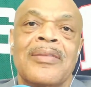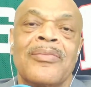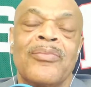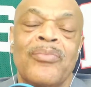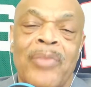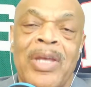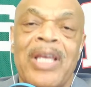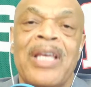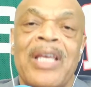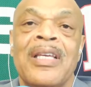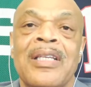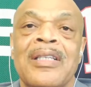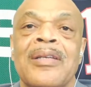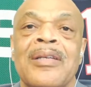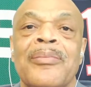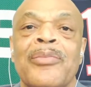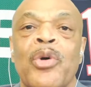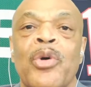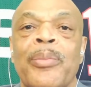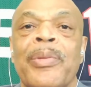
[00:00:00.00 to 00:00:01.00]
made
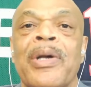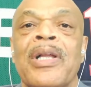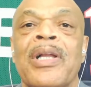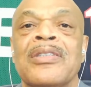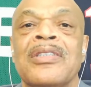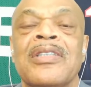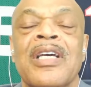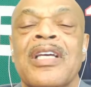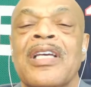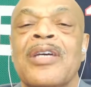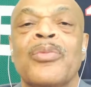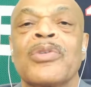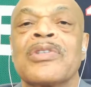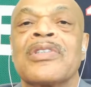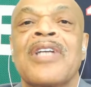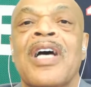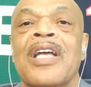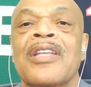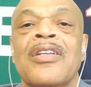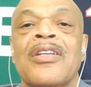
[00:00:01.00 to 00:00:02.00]
Bill Belichick. It was
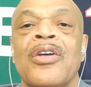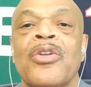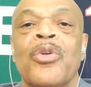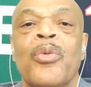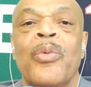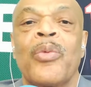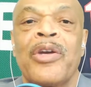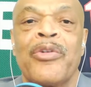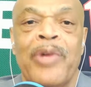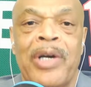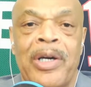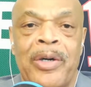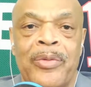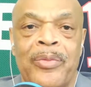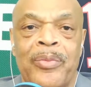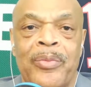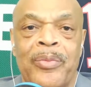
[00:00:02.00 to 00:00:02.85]
not the other way around.